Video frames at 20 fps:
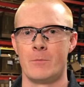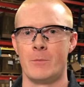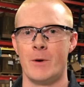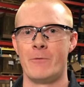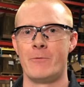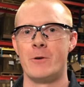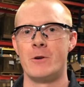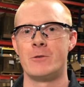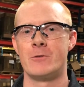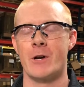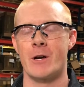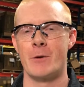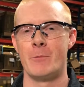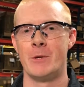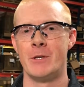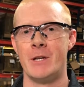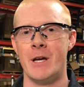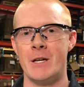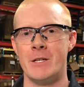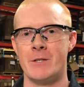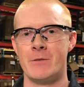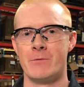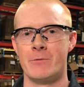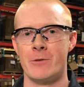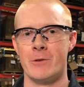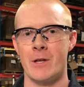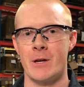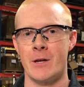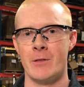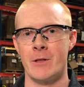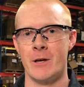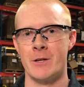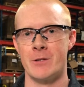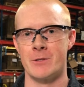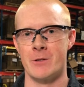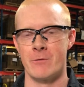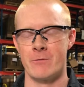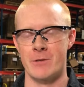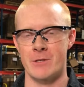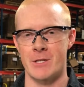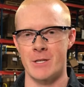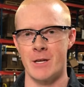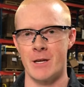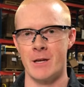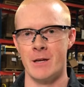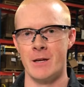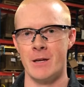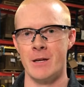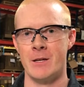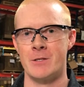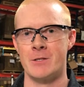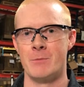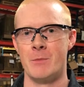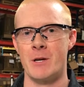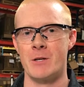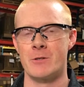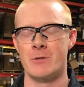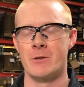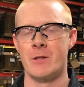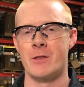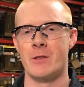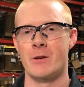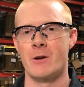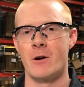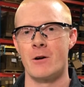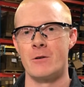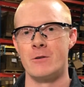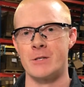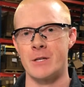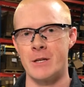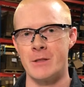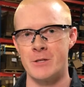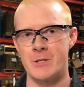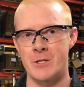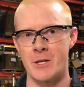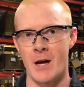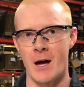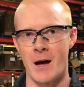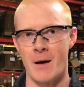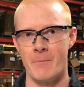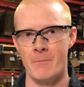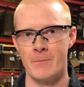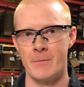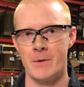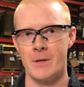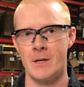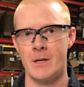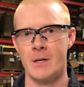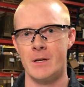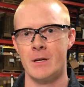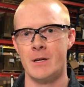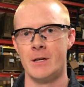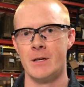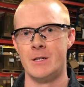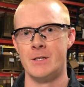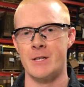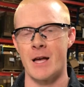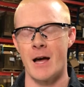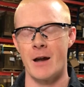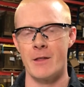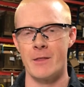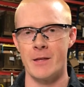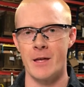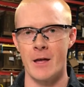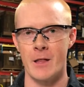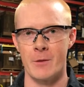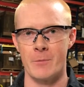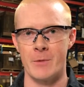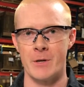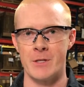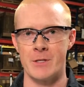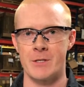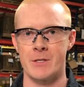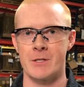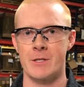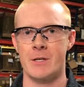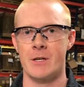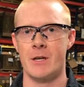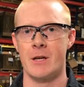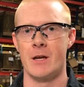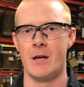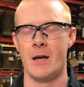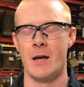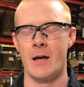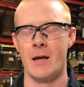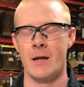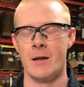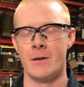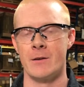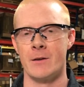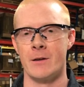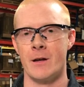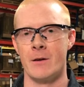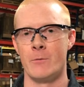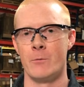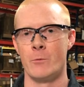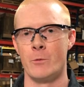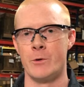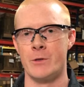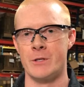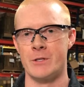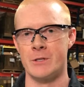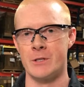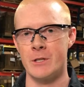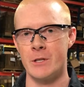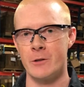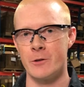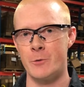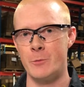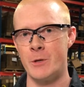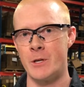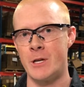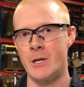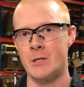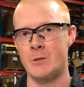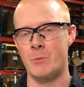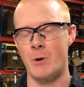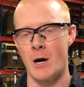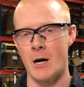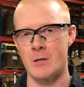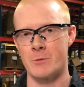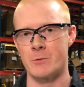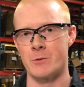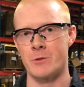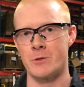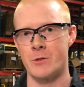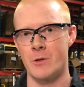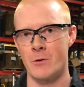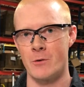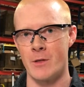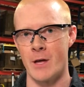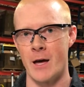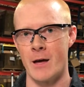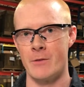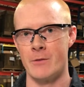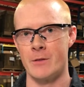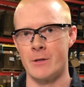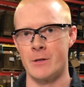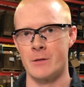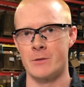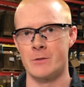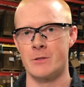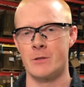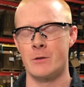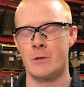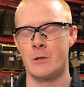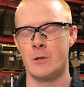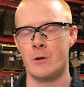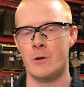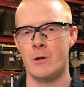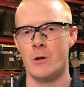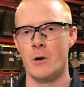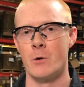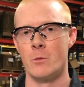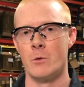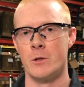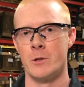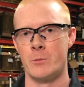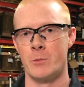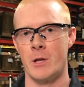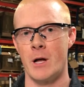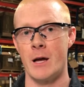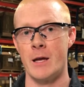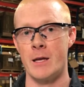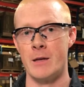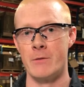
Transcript: My first recommendation for the headlight service kit is to make sure that the car is in the shop, is out of the elements, and with as little humidity as possible so that the clear coat will apply